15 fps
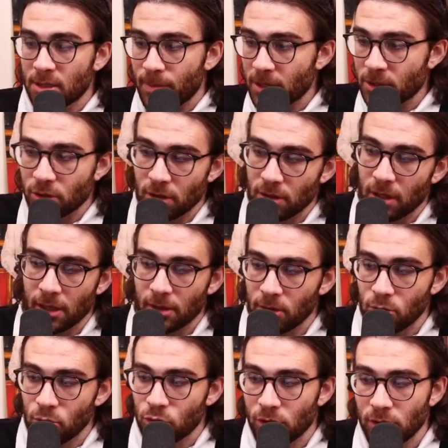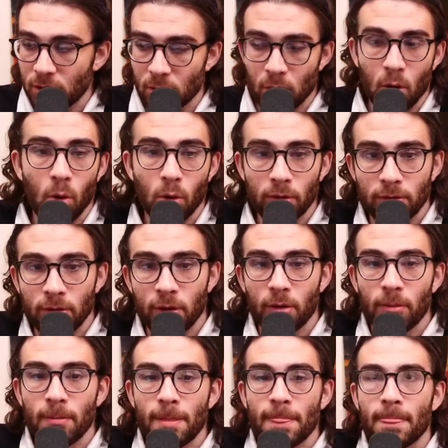Especially, like, usually they're old
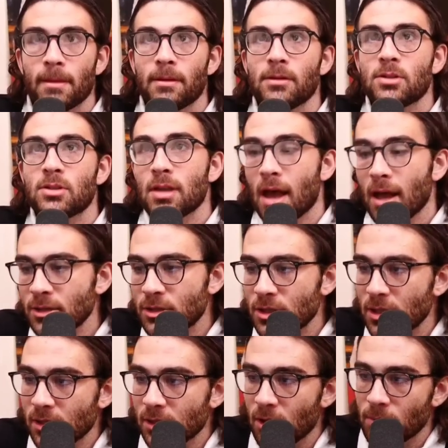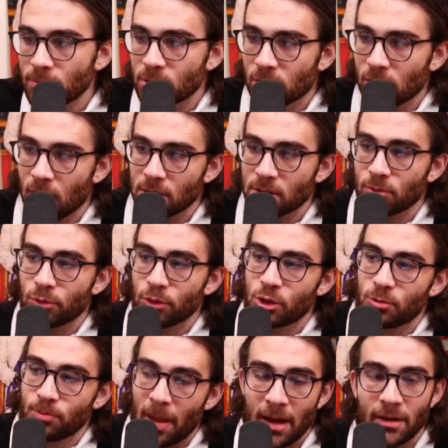too. Sanji comes across
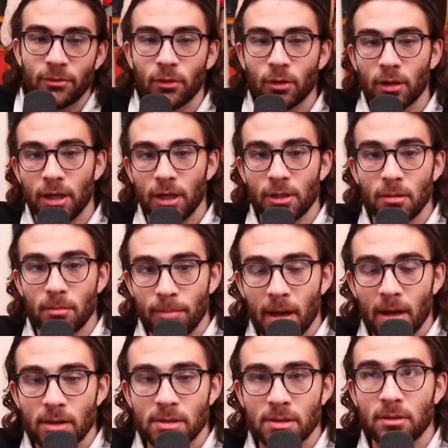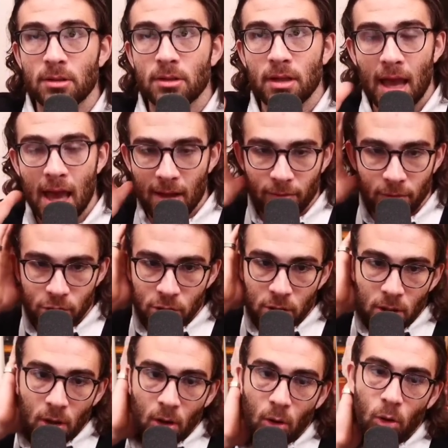respectful in comparison to the average
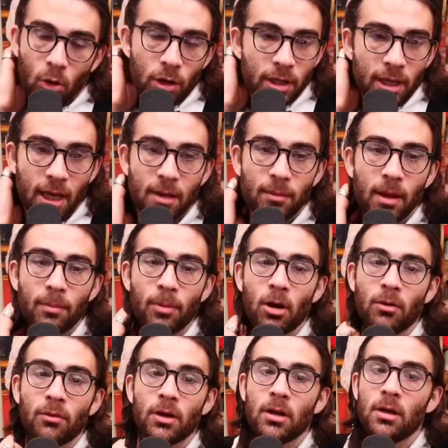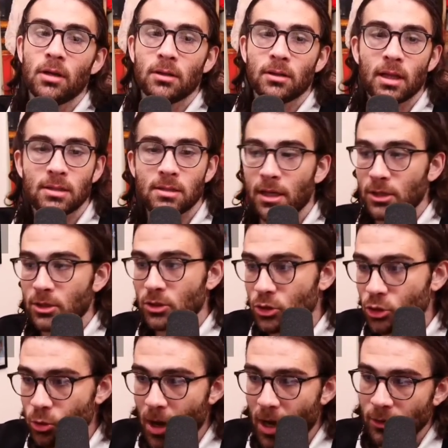horny anime pervert that's like
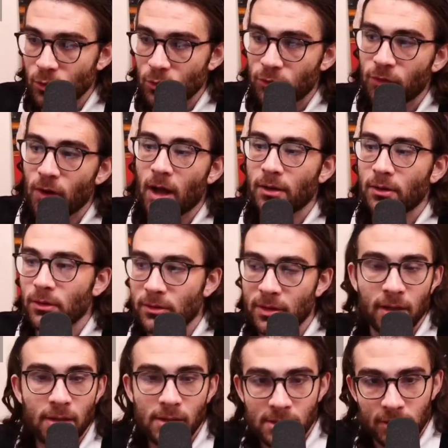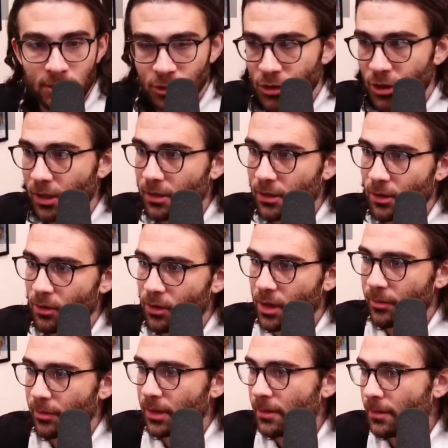trying to fondle titties and shit. You know
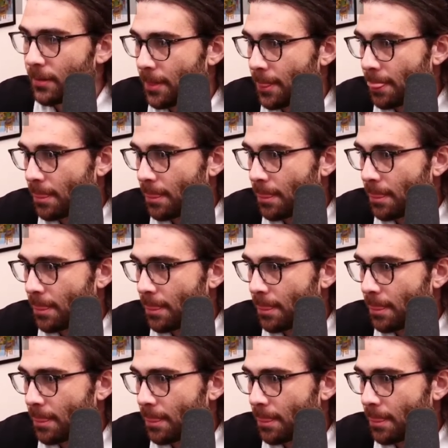what I mean?